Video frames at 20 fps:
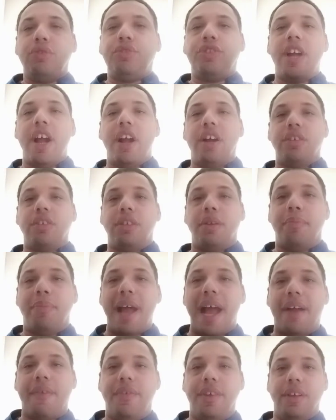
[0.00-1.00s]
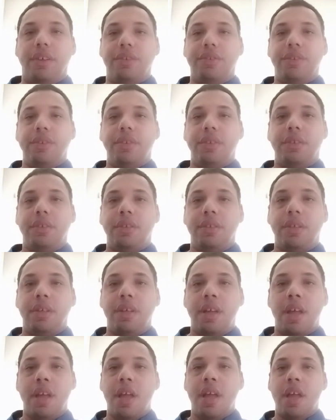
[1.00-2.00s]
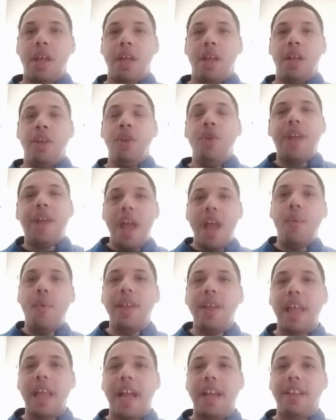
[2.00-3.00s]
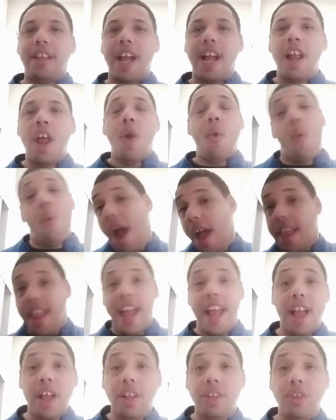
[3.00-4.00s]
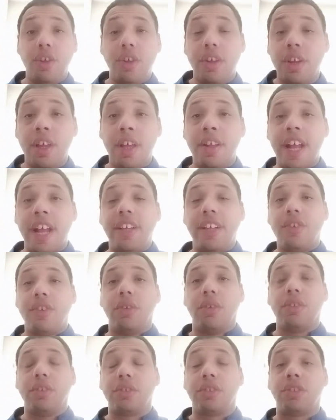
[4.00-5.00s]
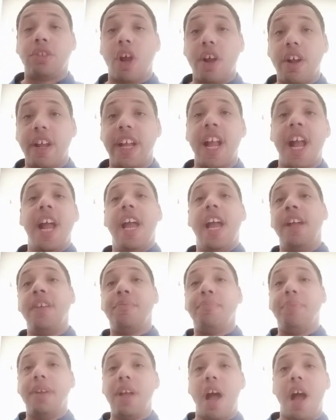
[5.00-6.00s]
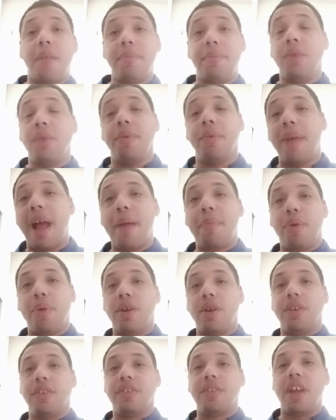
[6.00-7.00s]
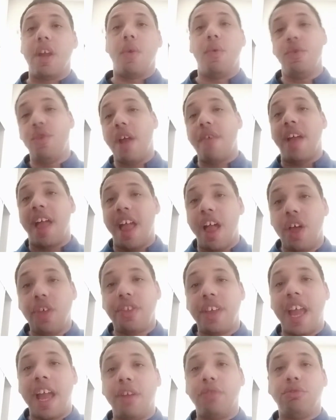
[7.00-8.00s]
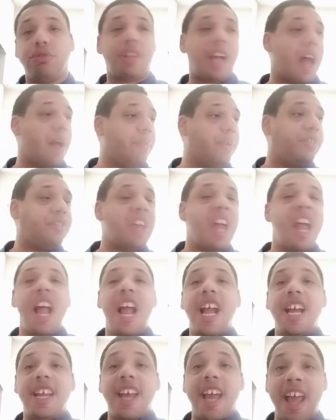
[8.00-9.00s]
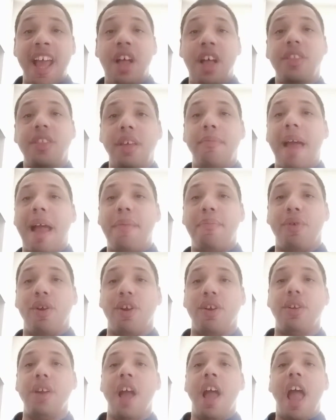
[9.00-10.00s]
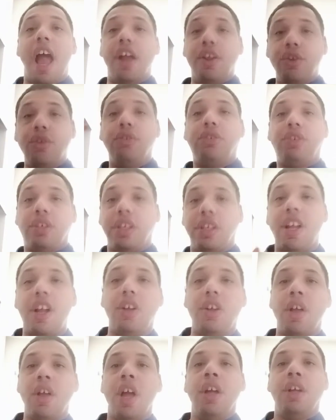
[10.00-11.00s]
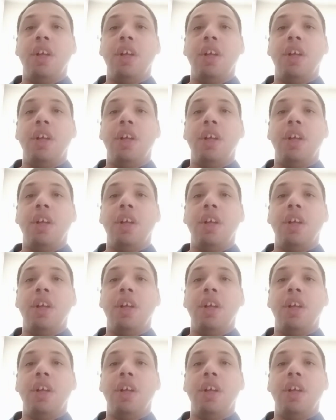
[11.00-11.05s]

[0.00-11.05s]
chairs in the backfield. You can't win like that. Why the hell Nate Solder is starting is beyond me when Matt Peart is there. When you have a healthy Andrew Thomas and a healthy Matt Peart, and you still